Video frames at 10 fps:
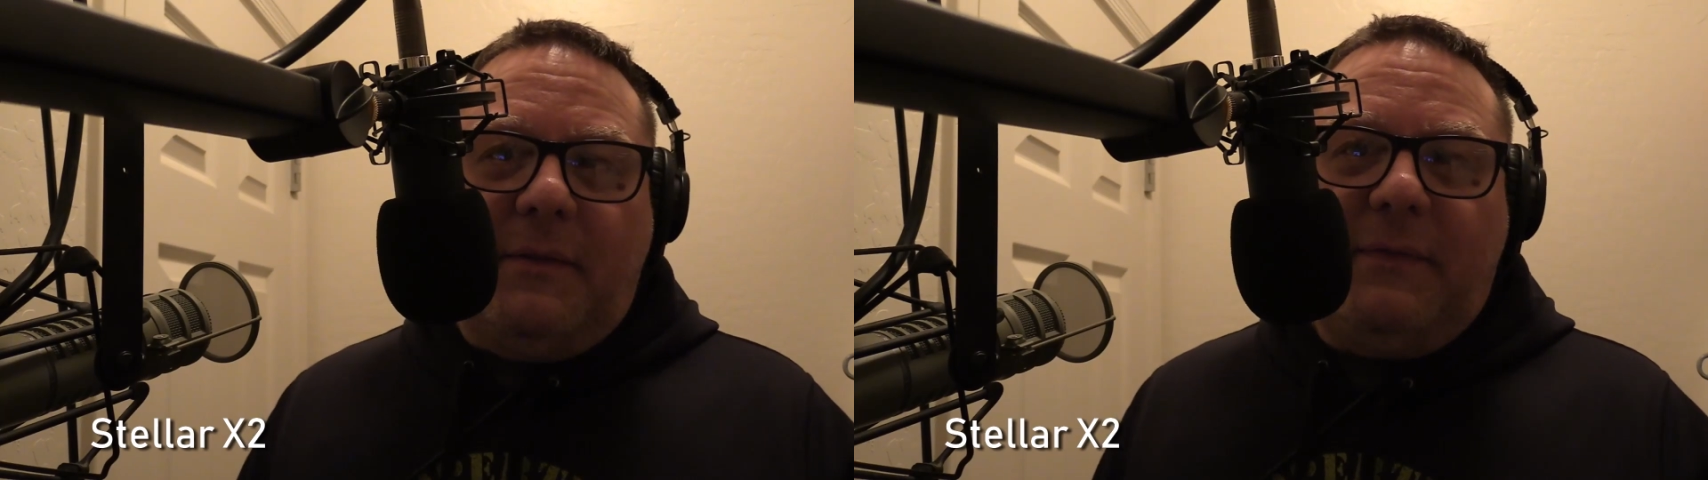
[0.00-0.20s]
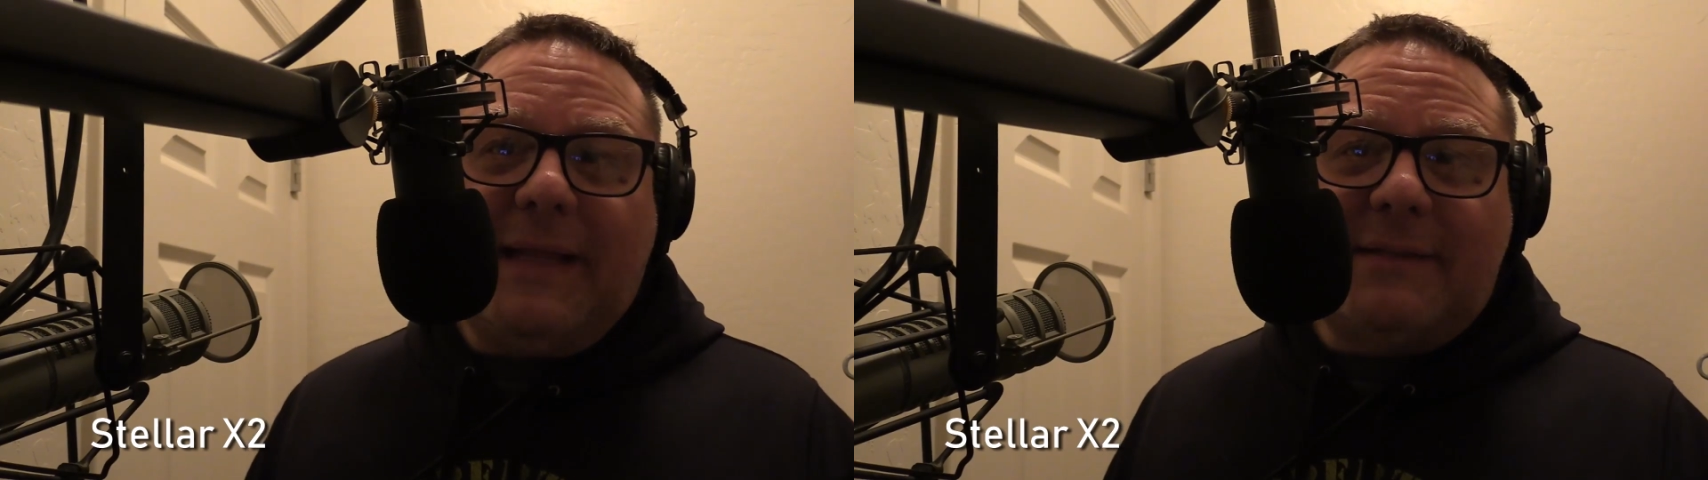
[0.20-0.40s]

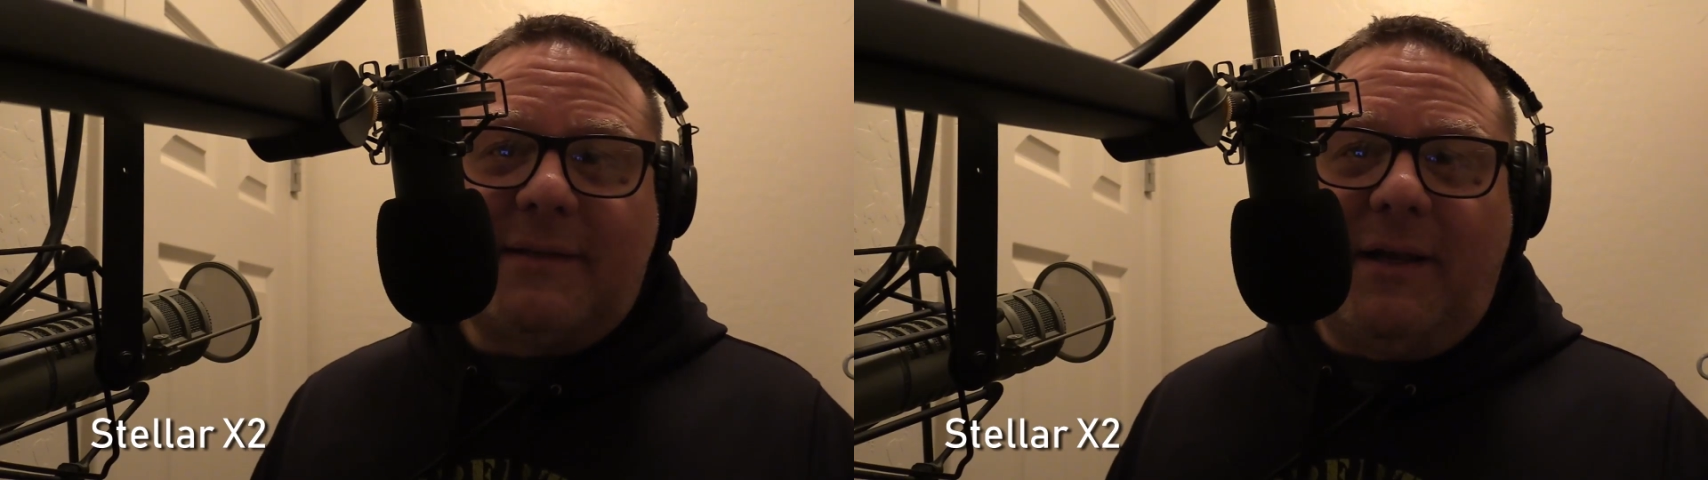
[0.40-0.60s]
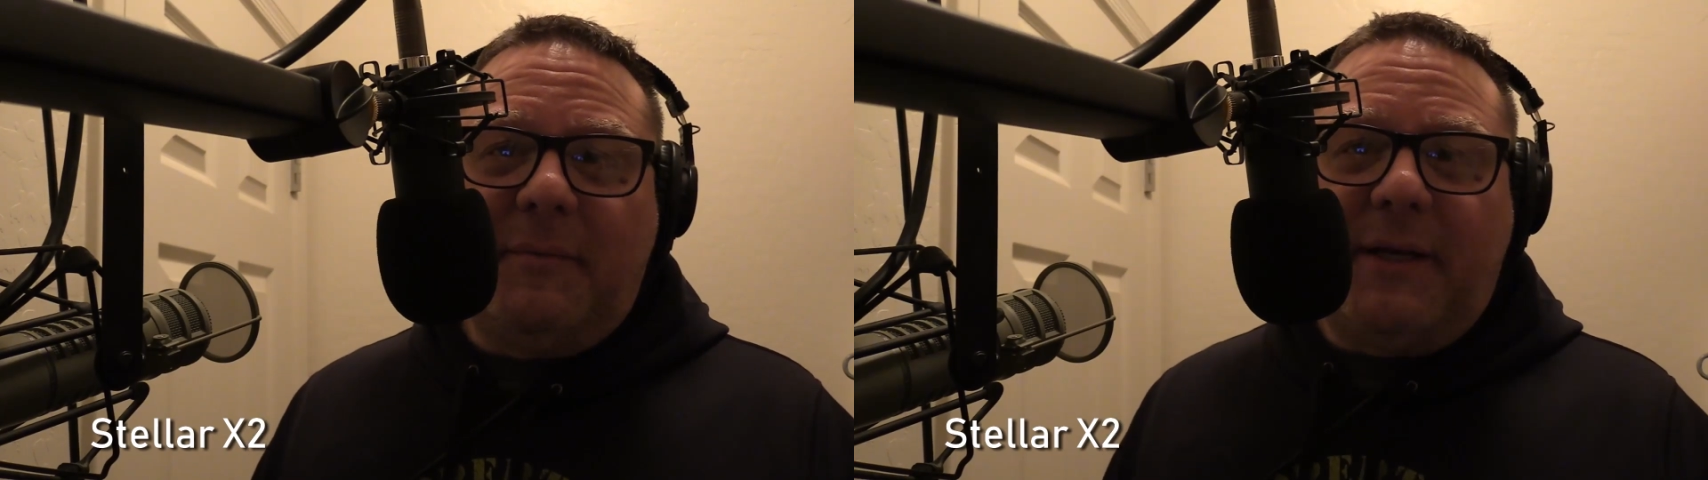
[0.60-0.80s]
That's
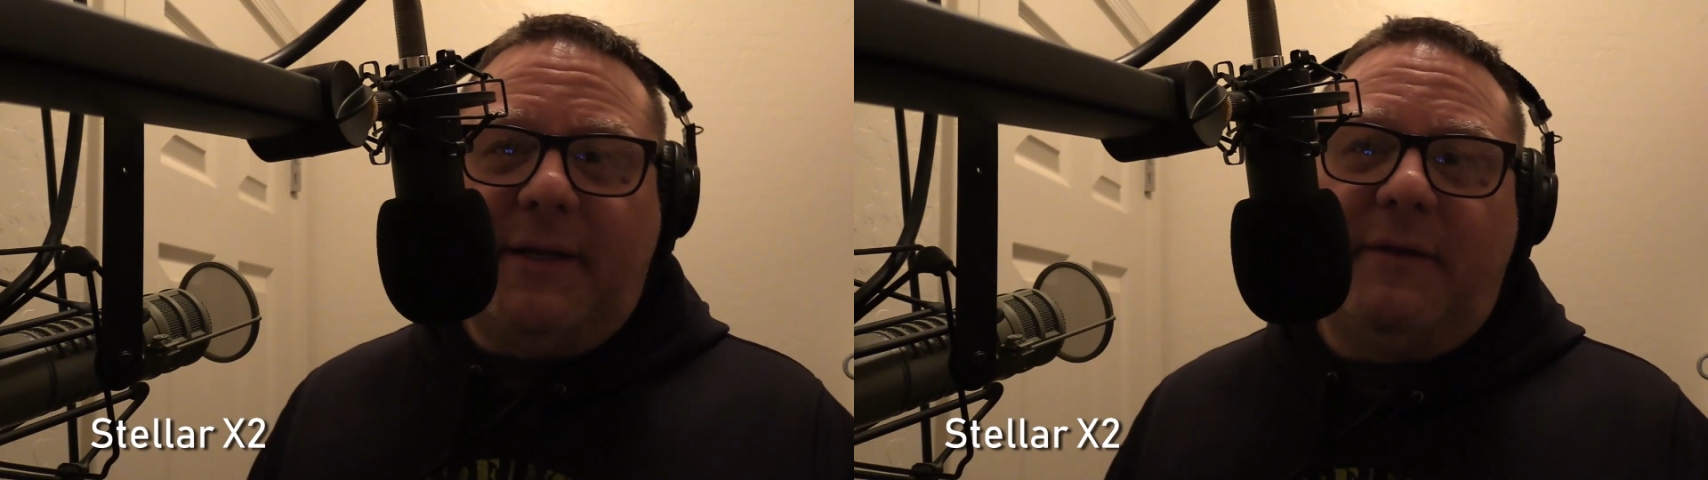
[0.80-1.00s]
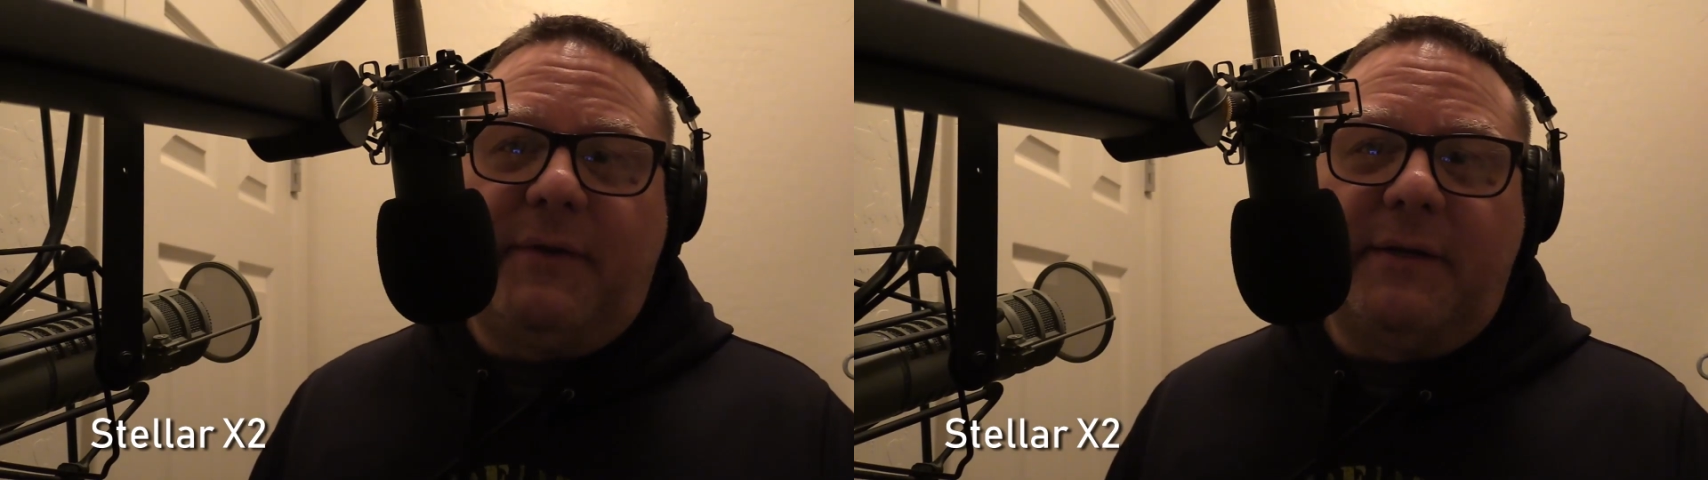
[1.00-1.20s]
all I'm going to
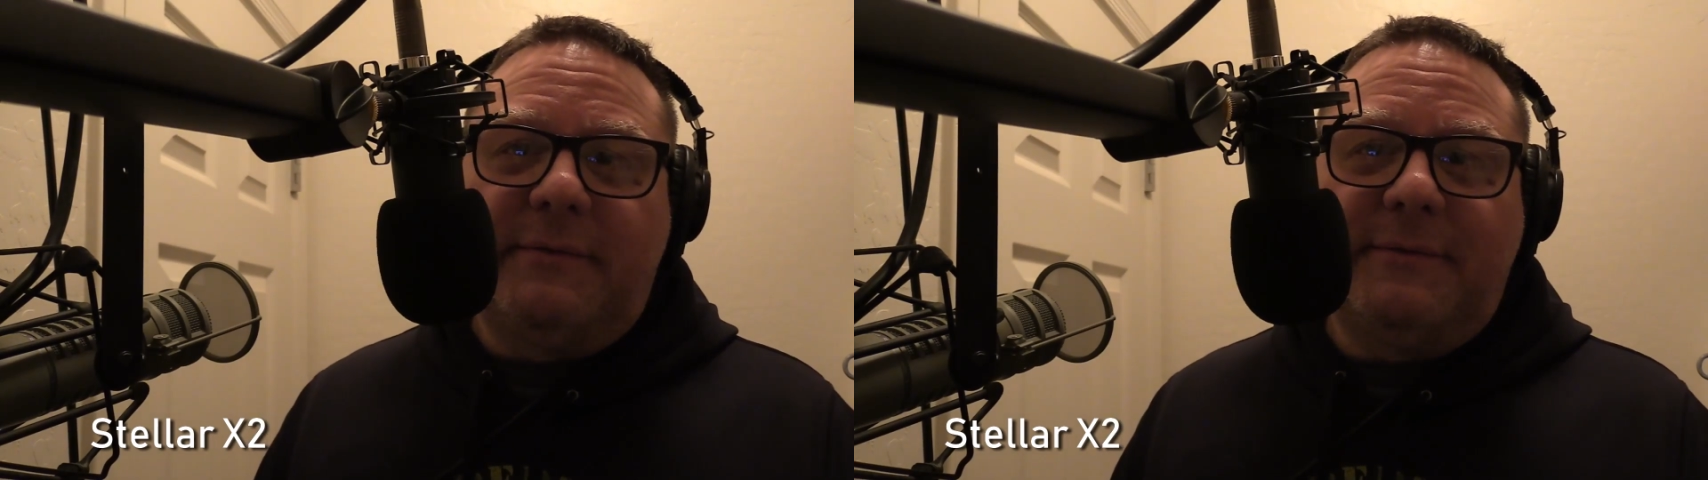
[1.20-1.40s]
give you.